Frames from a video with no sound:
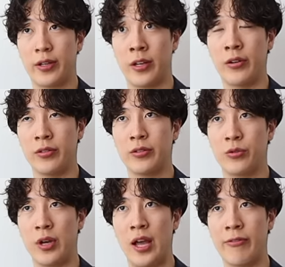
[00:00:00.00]
girls
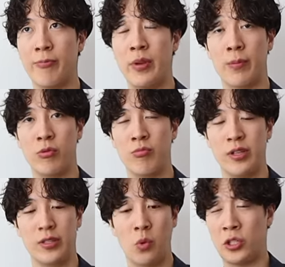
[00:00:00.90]
who have big
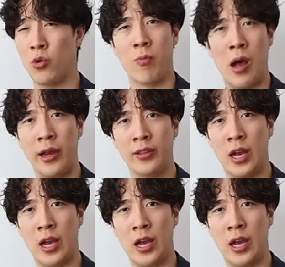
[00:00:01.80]
boobies, which I don't mind.